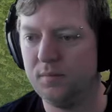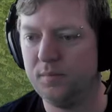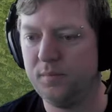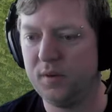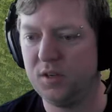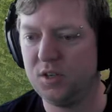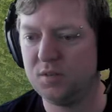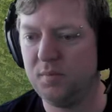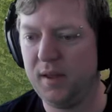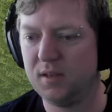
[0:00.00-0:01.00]
but it
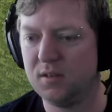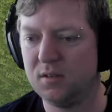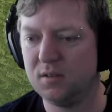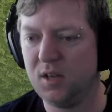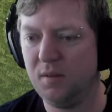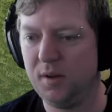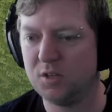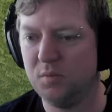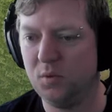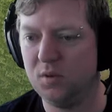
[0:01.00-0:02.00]
just makes it so
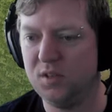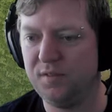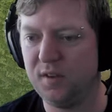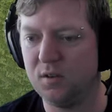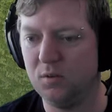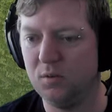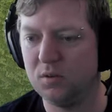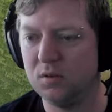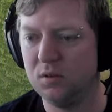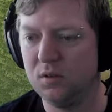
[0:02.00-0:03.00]
much more difficult
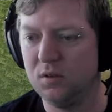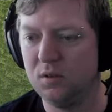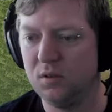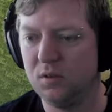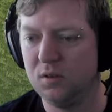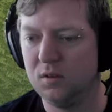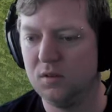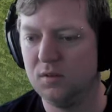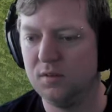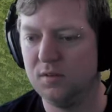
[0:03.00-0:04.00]

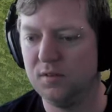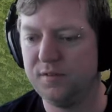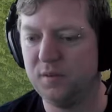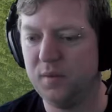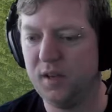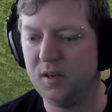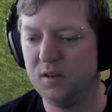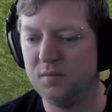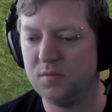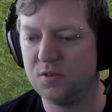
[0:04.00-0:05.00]
for me
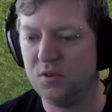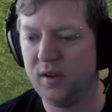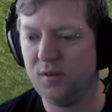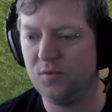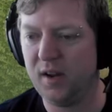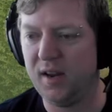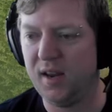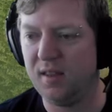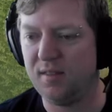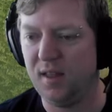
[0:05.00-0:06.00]
to try and run
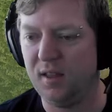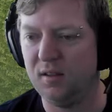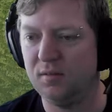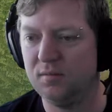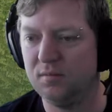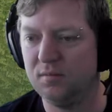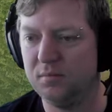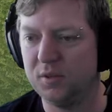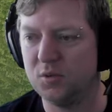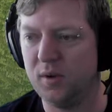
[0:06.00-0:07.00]
anything
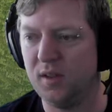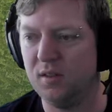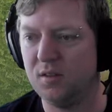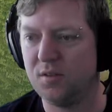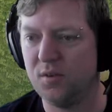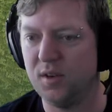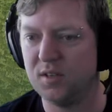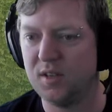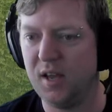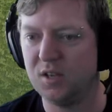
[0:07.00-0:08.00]
between the three
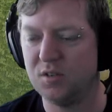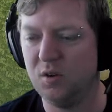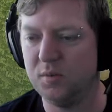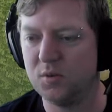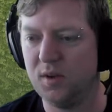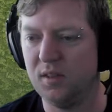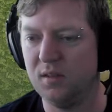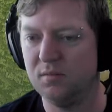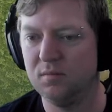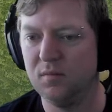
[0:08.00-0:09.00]
stations, or between
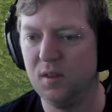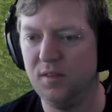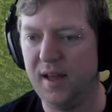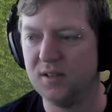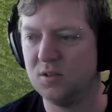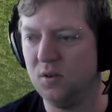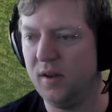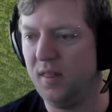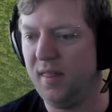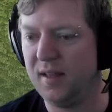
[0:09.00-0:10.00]
that
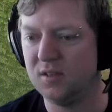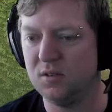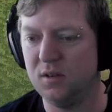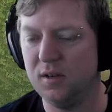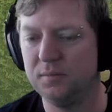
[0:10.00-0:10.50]
side and that side.